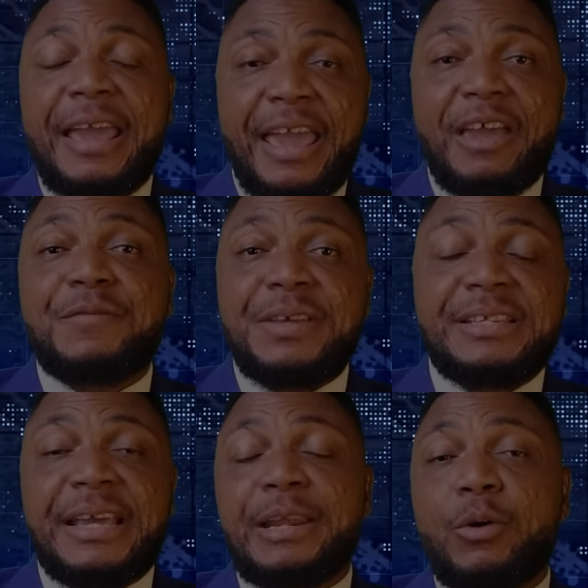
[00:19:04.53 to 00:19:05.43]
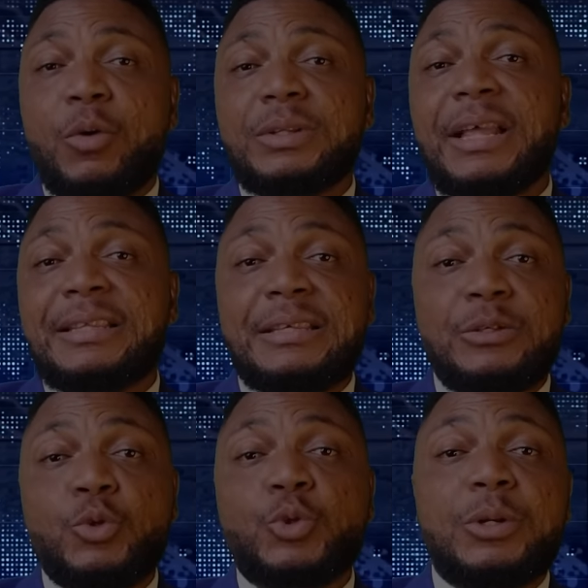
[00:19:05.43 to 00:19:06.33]
have inside the court that he
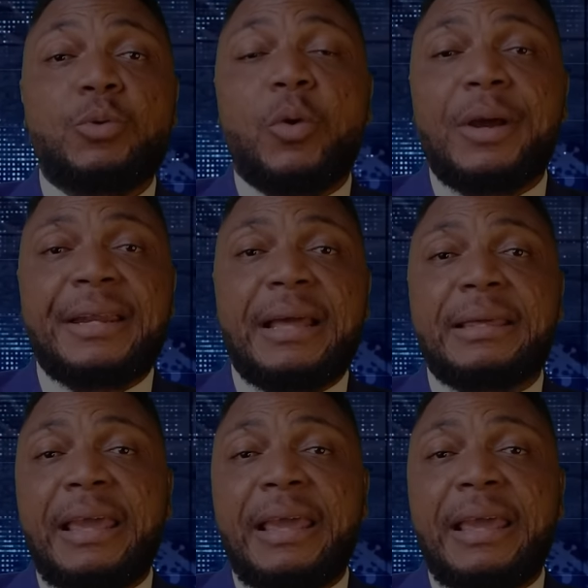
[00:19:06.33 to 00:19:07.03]
usually go and